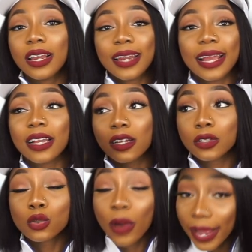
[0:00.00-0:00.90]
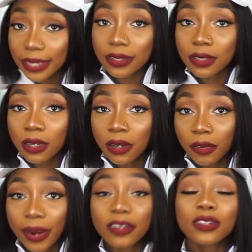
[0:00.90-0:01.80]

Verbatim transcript: like twice right?